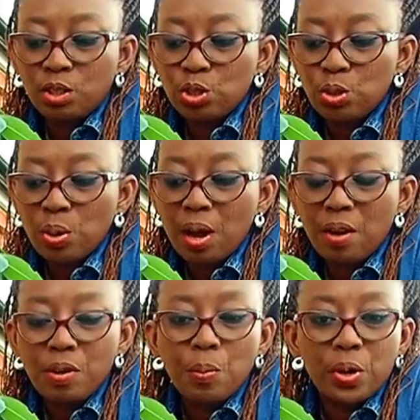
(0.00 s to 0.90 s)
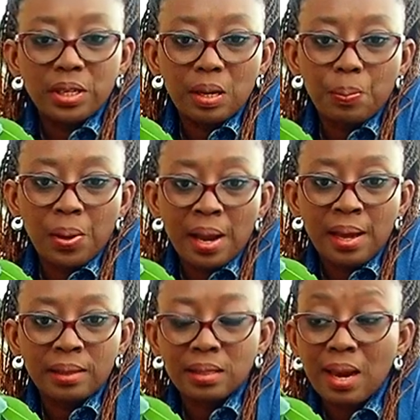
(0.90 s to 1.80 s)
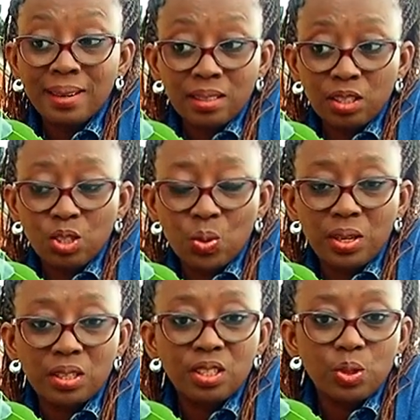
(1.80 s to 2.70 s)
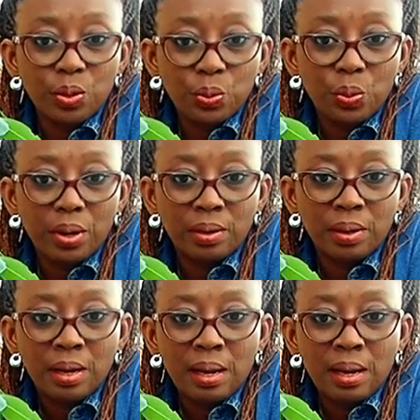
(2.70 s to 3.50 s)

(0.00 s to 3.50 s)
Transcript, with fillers: Do you have a money plant? How is it doing? Is it doing well?